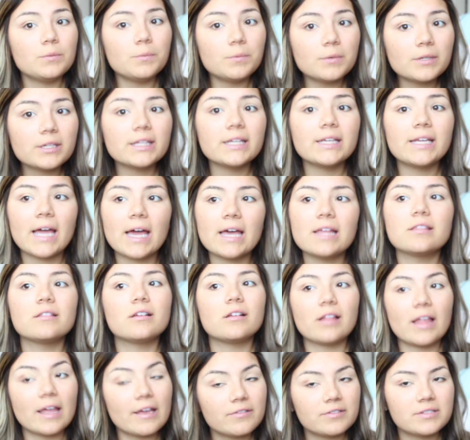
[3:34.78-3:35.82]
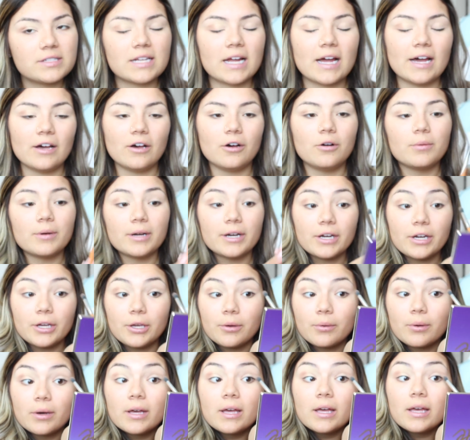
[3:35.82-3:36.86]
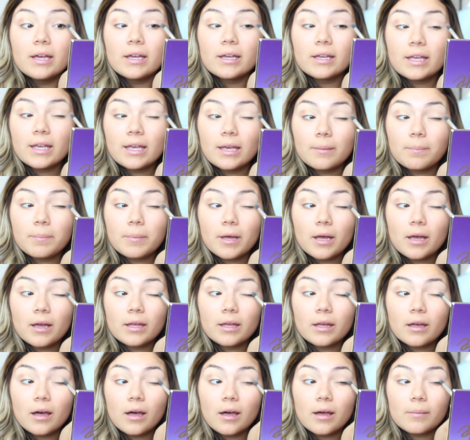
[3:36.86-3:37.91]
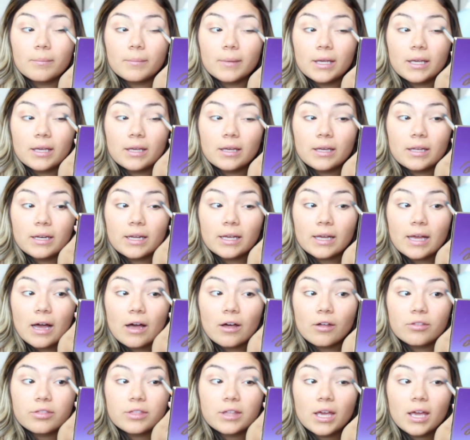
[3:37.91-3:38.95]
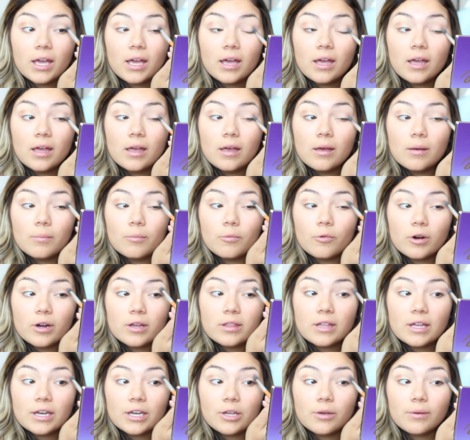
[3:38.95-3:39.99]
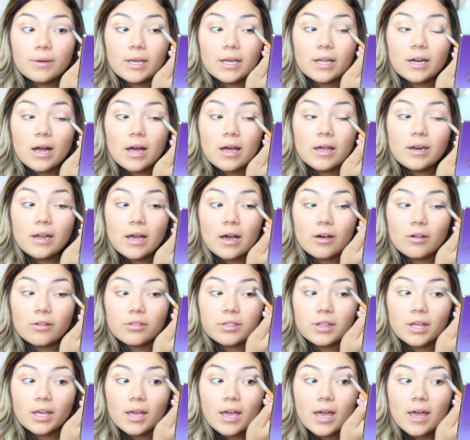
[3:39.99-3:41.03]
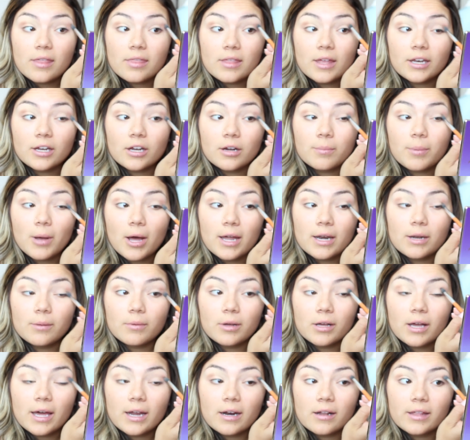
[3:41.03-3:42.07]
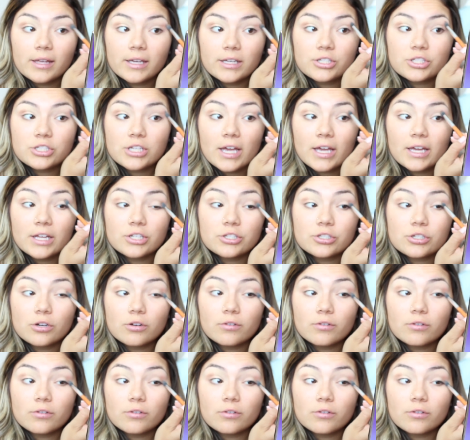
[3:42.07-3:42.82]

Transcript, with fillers: really get in the lifestyle where you keep um, eating healthy more than you eat unhealthy and then your body will kind of like change